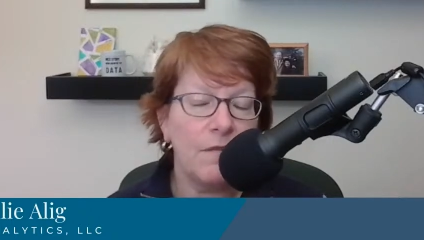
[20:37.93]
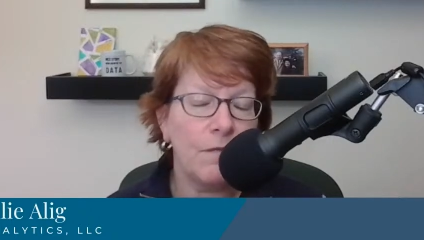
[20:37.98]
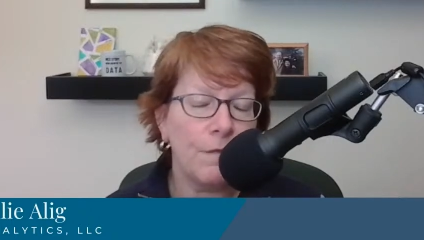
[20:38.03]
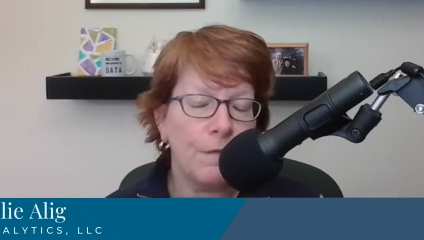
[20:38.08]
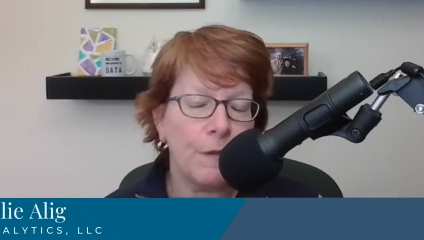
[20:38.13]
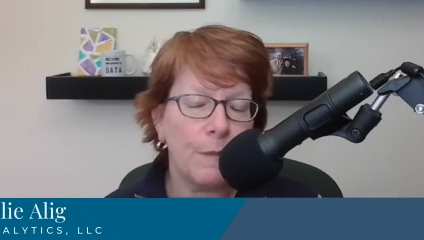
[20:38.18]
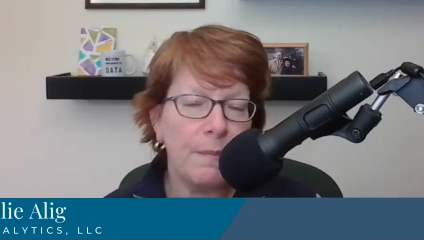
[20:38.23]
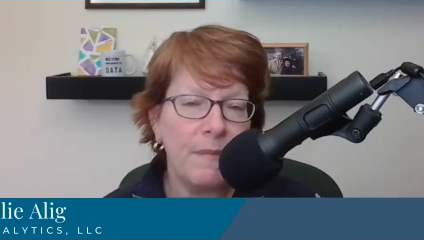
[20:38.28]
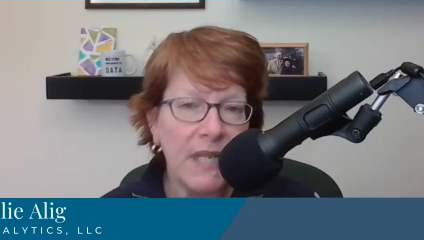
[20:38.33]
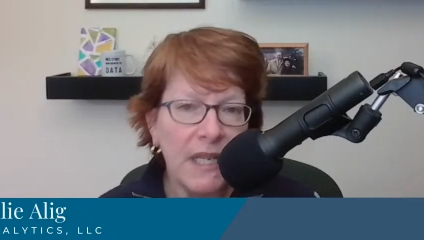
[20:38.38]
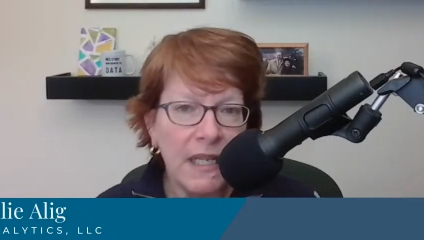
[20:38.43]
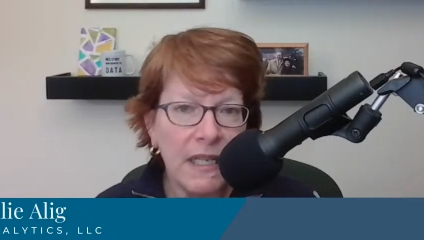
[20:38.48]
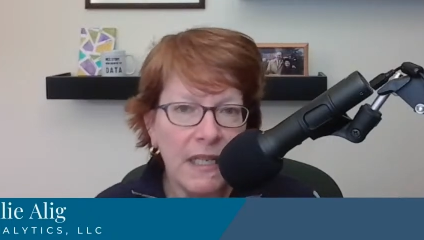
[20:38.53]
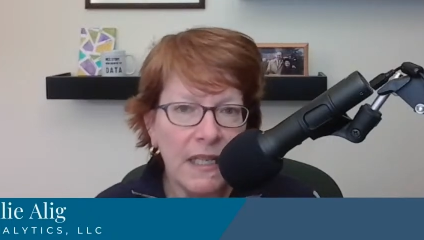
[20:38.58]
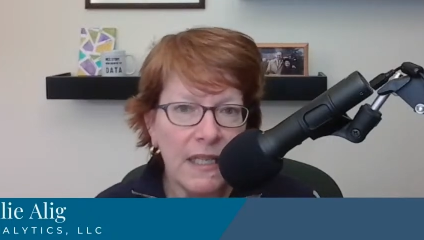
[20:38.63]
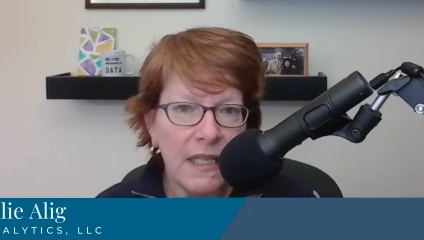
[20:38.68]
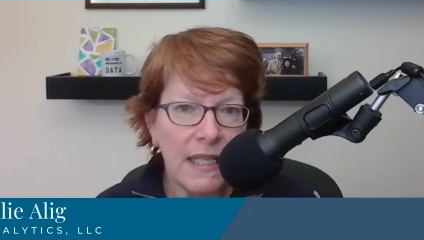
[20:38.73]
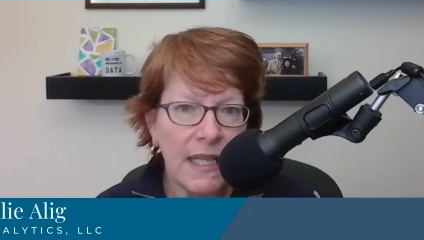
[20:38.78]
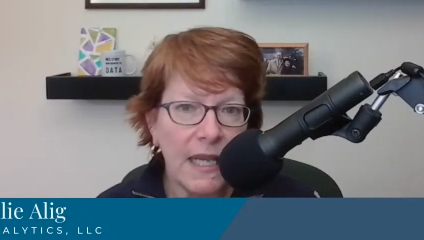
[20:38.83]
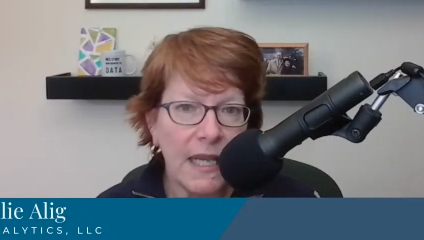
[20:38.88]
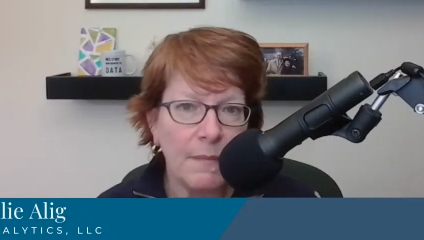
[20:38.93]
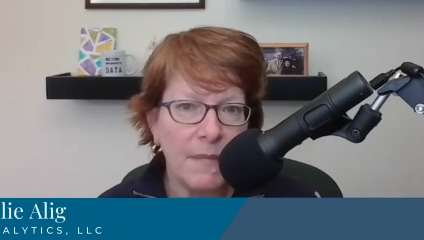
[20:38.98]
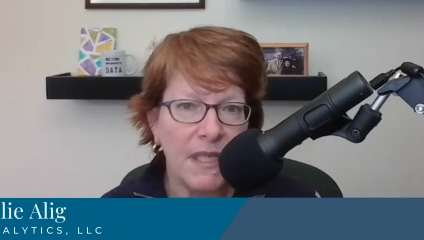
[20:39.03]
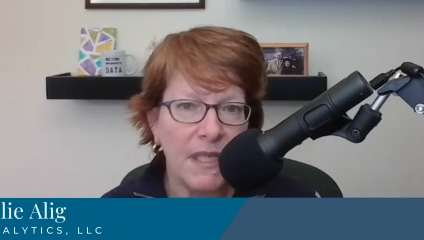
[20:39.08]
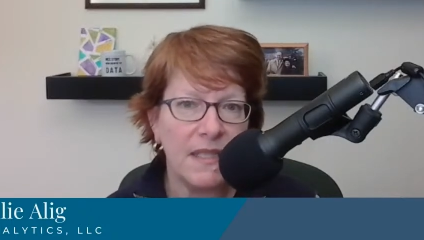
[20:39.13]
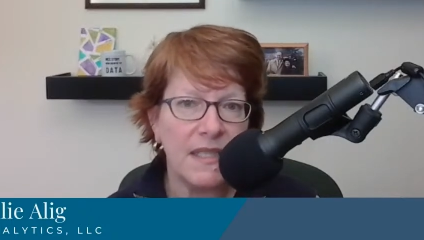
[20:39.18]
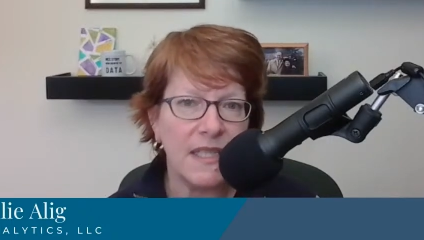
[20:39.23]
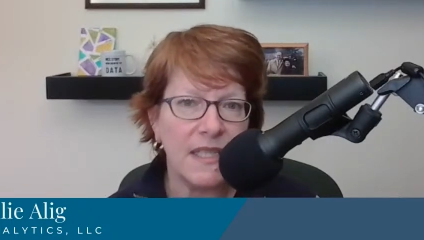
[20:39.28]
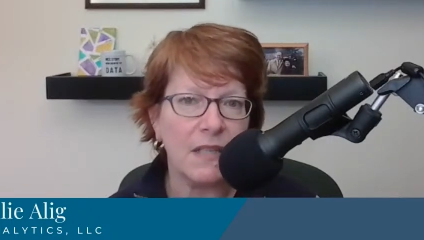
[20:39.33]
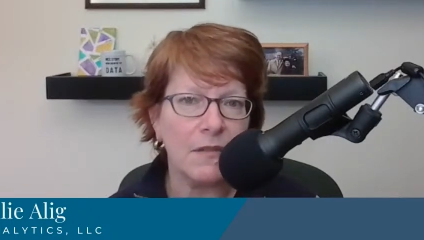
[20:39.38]
for me, that
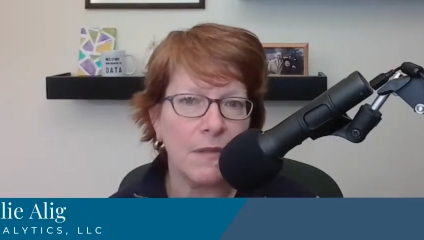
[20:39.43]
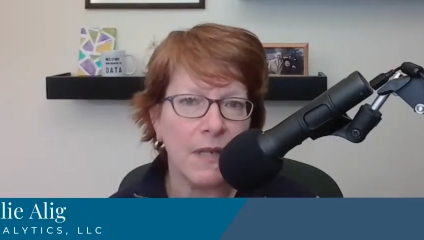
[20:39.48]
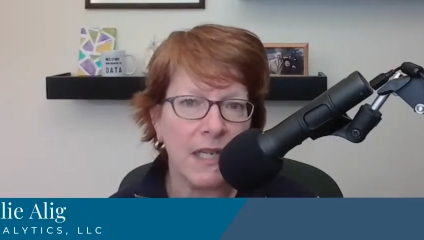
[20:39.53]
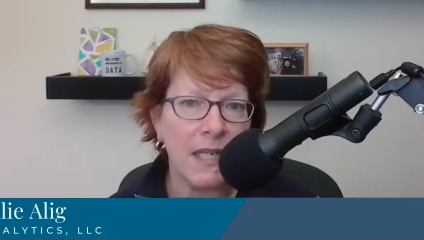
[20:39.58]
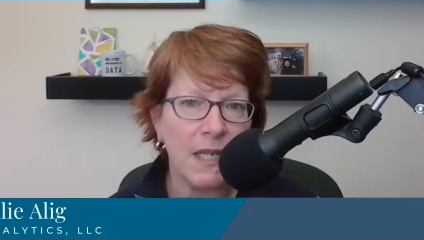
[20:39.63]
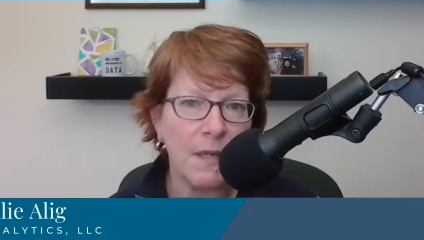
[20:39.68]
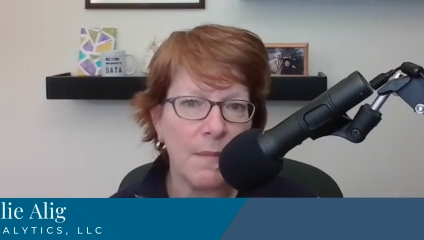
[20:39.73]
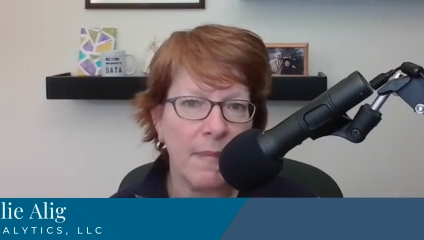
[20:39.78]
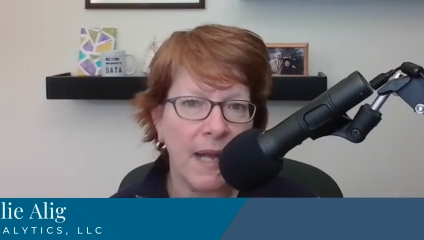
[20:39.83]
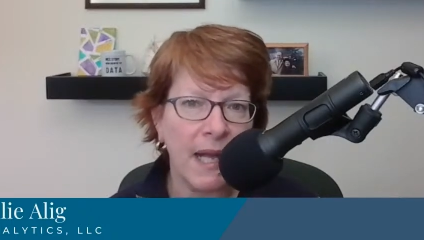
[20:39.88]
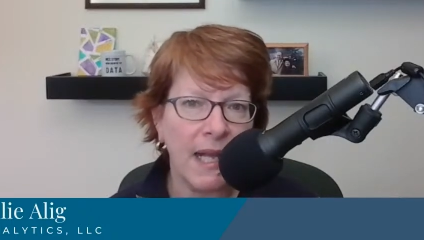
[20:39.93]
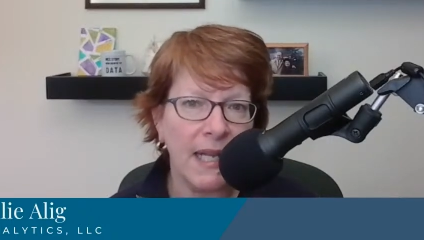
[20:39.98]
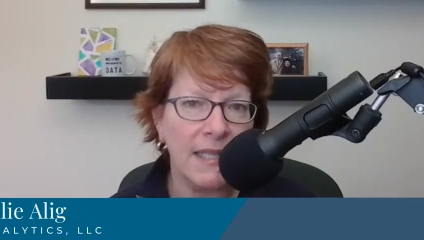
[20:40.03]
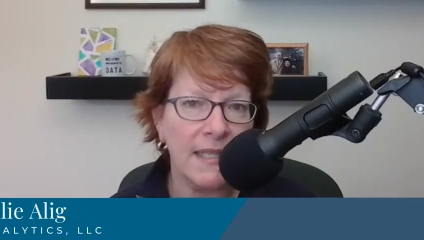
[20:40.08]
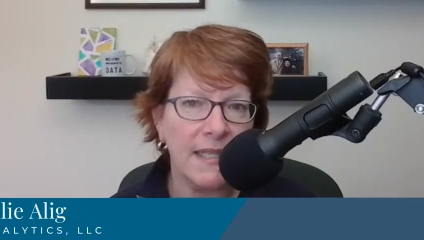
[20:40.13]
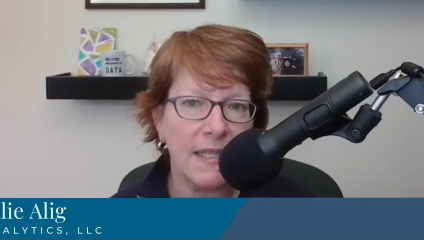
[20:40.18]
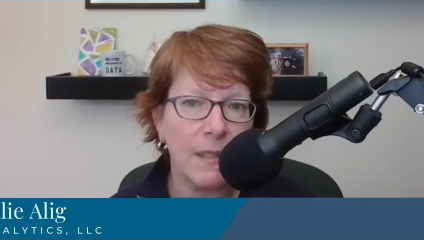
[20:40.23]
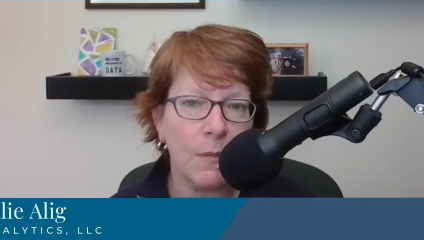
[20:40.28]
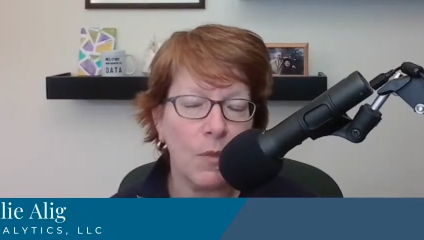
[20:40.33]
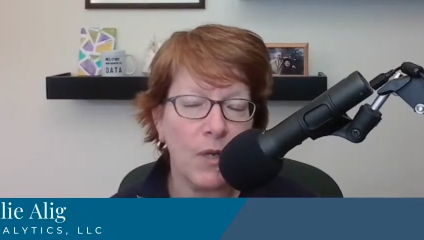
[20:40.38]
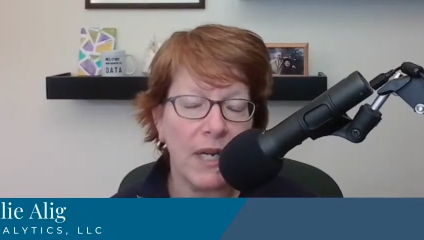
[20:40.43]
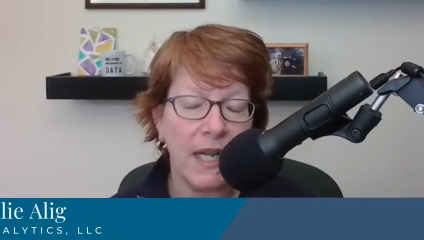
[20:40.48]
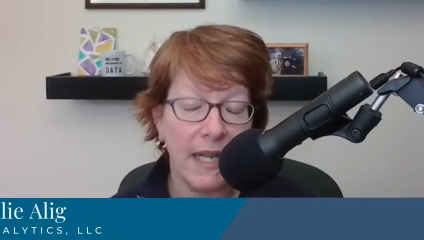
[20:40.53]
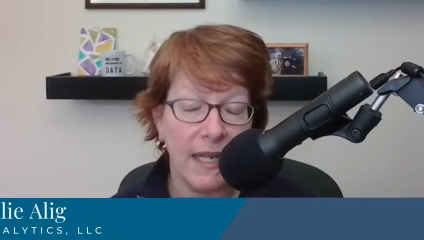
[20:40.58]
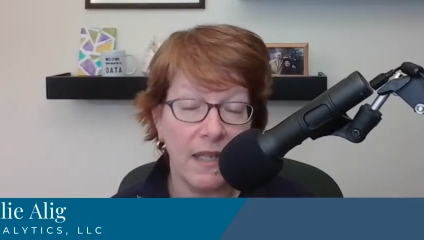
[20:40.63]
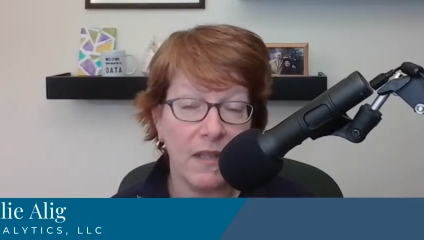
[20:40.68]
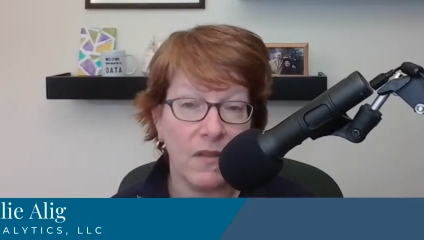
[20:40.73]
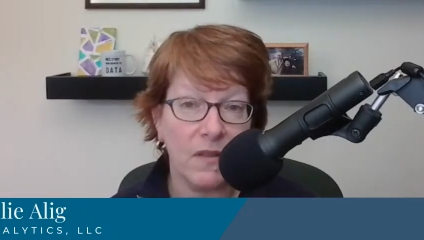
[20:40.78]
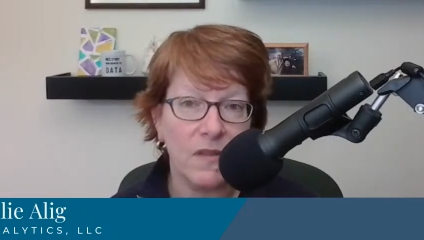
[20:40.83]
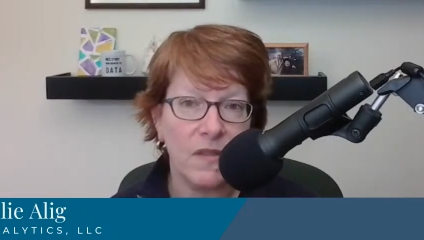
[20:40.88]
means I run it by someone
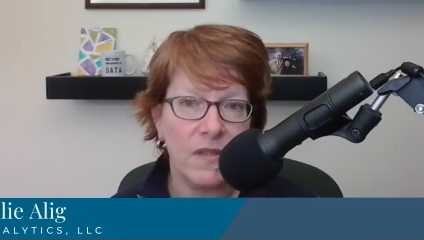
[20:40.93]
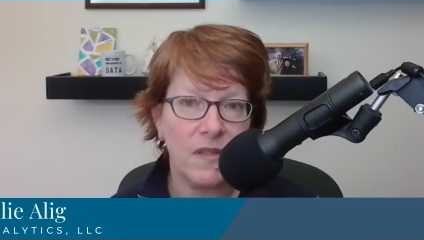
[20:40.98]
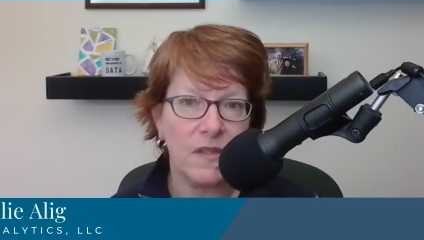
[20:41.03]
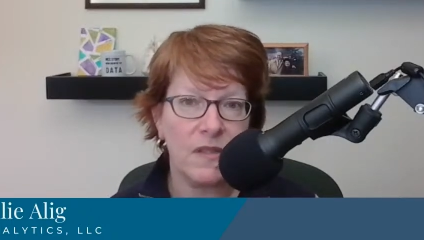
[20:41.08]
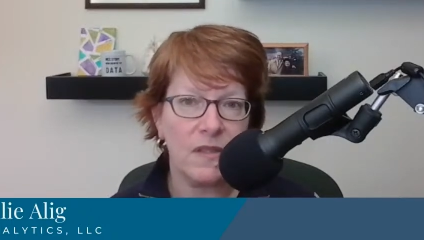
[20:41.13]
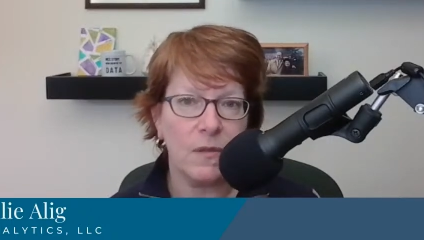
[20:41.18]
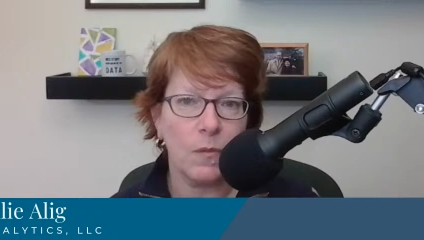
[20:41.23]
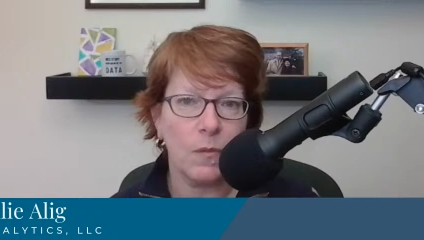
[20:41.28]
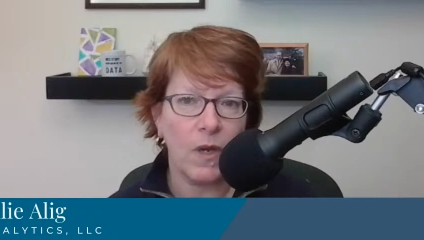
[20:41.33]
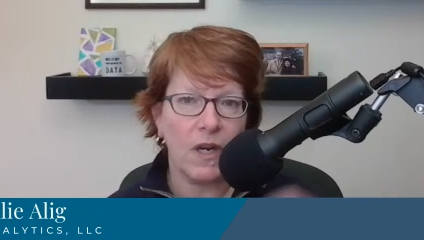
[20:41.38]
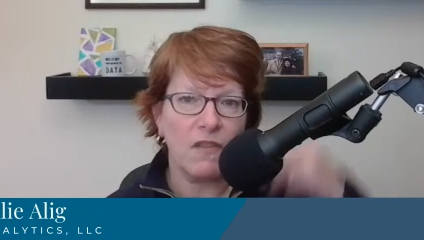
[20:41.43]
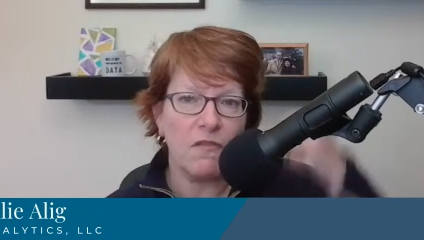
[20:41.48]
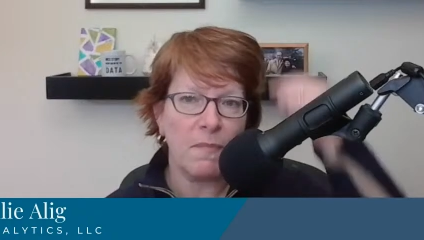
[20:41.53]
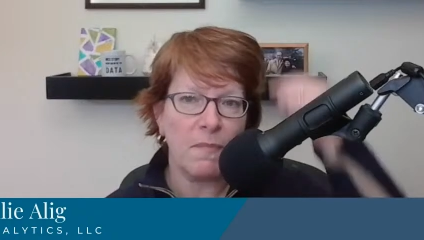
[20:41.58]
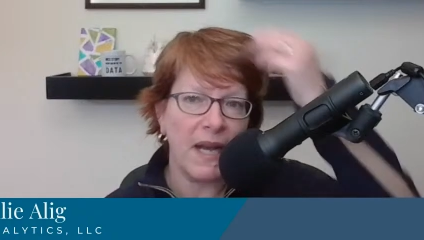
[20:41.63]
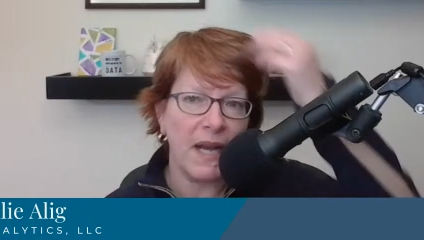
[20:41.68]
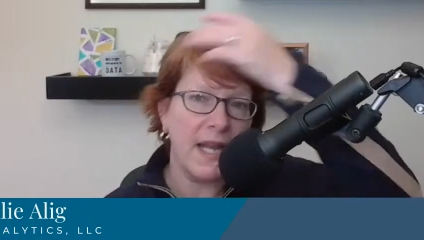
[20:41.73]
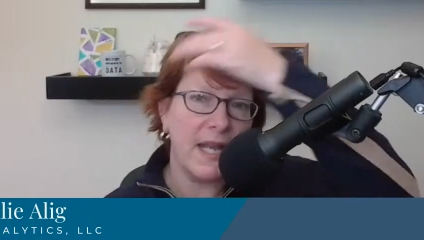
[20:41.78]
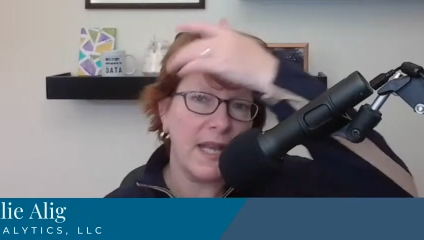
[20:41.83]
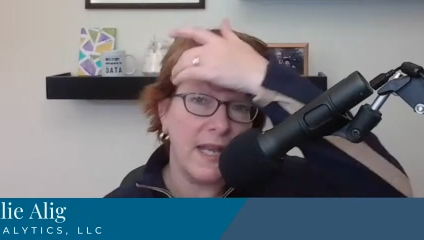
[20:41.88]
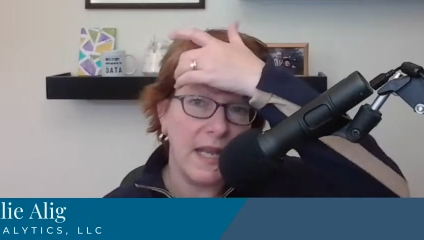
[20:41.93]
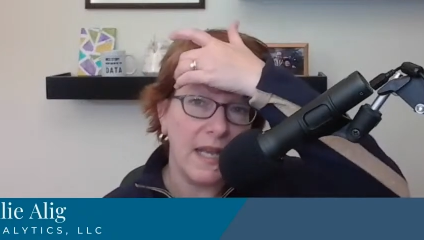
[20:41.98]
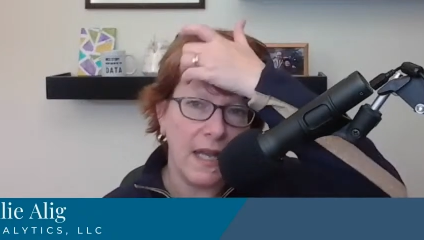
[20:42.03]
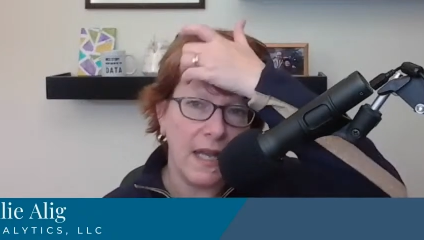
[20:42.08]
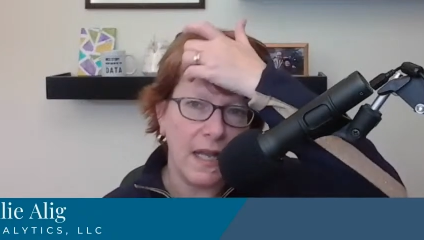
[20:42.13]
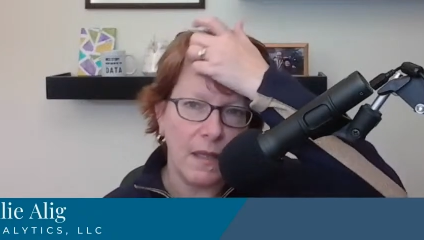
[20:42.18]
else, one of my